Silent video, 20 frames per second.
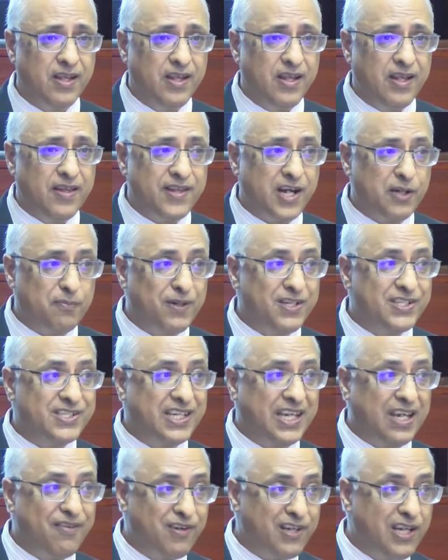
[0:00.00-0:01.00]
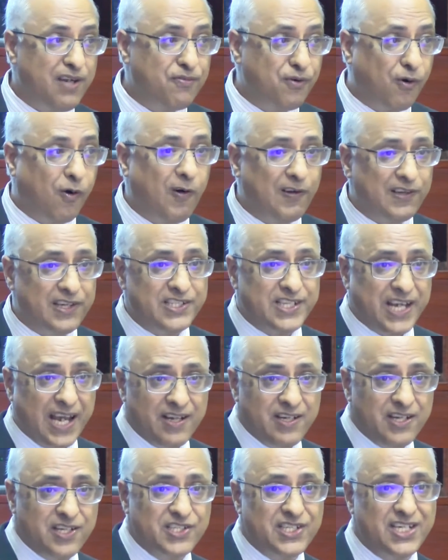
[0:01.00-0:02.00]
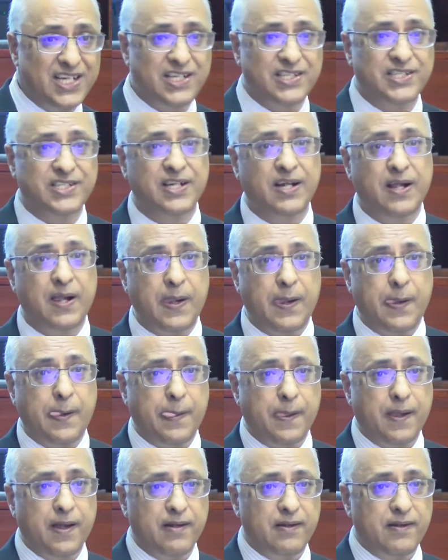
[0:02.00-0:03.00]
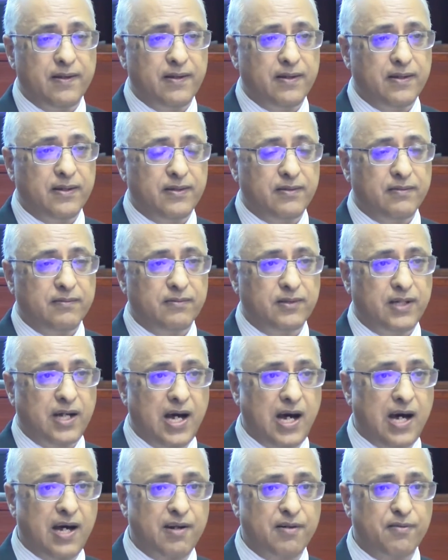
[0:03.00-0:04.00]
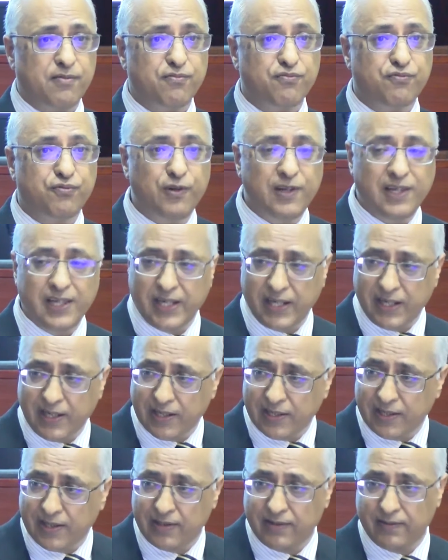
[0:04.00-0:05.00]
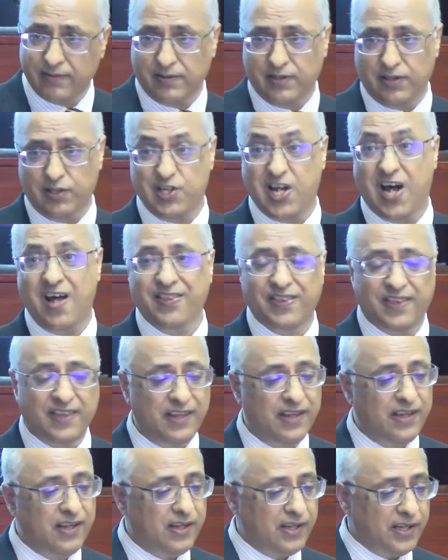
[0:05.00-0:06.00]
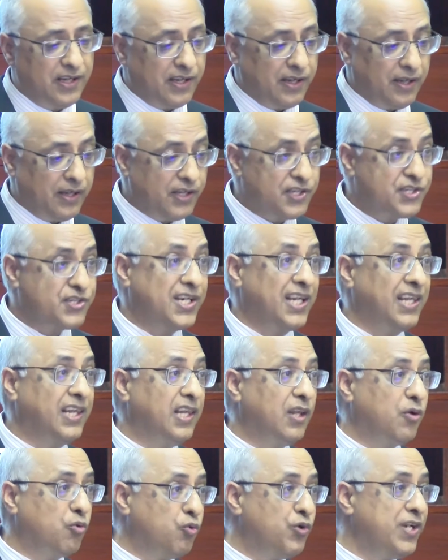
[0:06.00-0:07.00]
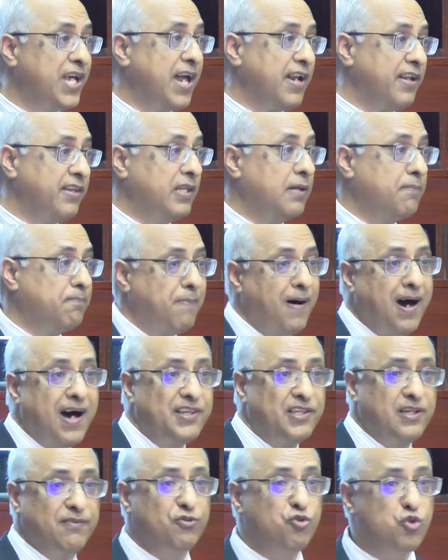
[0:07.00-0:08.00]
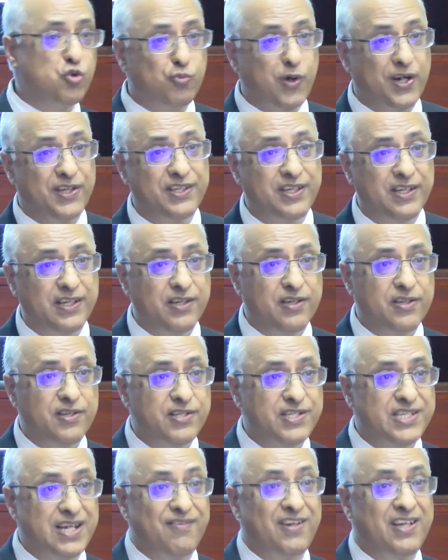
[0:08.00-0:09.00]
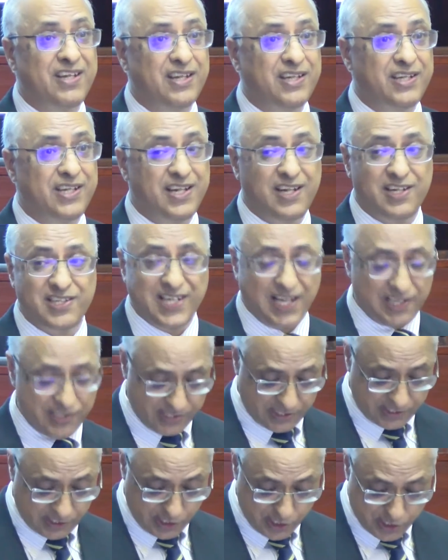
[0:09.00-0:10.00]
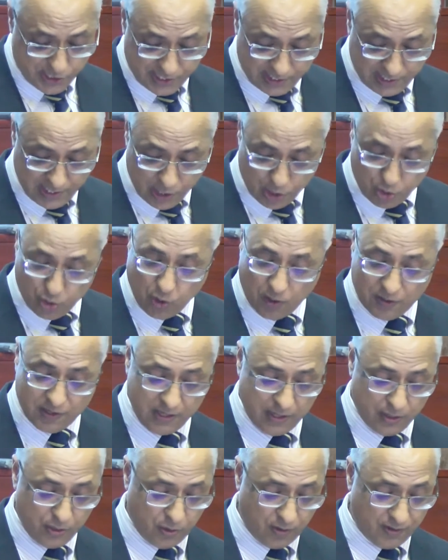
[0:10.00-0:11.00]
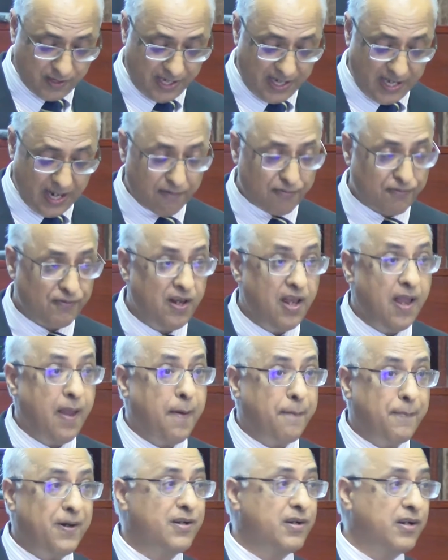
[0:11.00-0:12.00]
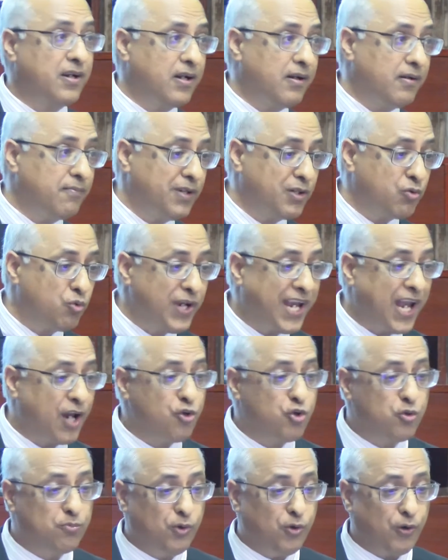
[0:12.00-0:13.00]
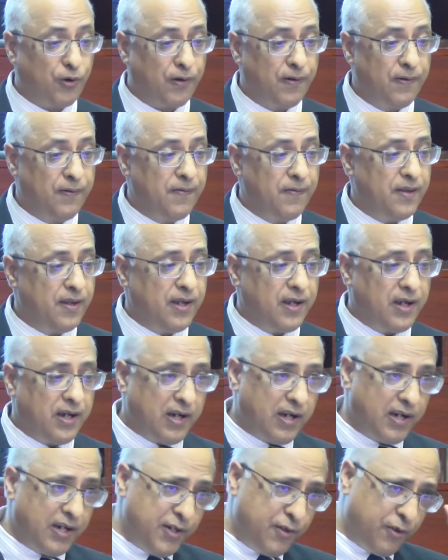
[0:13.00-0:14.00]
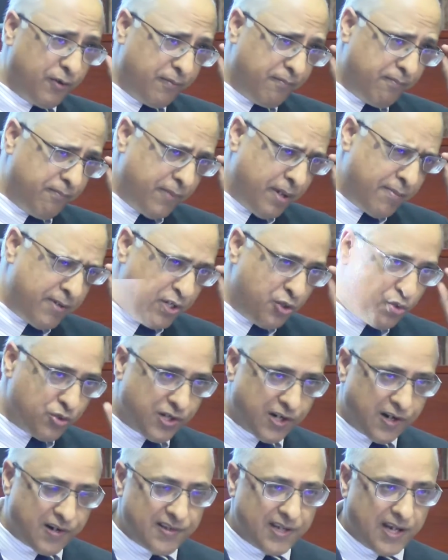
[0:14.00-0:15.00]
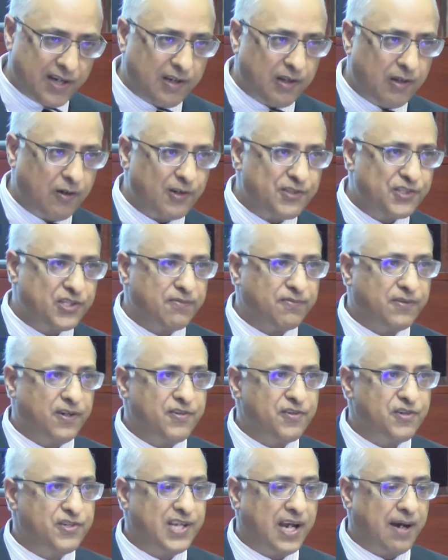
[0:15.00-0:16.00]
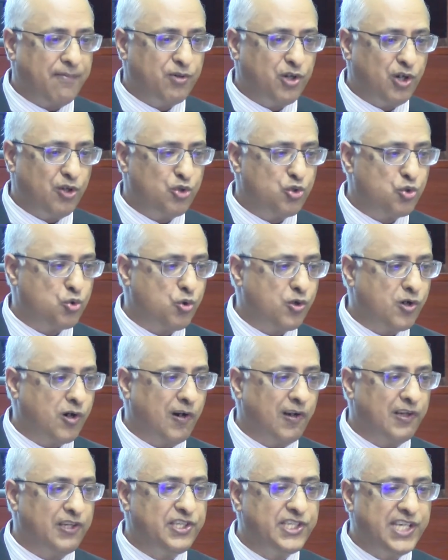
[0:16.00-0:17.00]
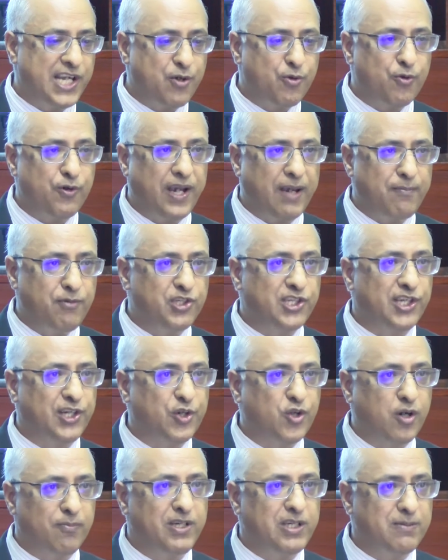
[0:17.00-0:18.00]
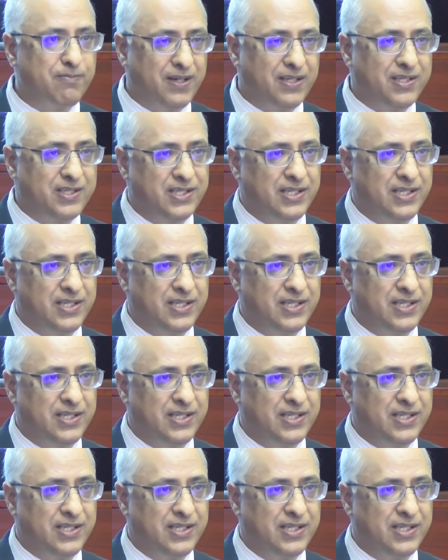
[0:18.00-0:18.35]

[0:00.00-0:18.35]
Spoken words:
That means even if all these NDCs are fully done, still we are in the path of 2.7 degrees Celsius. Still not enough. But we can do more. Maybe you heard that lots of countries have done so-called zero emission commitment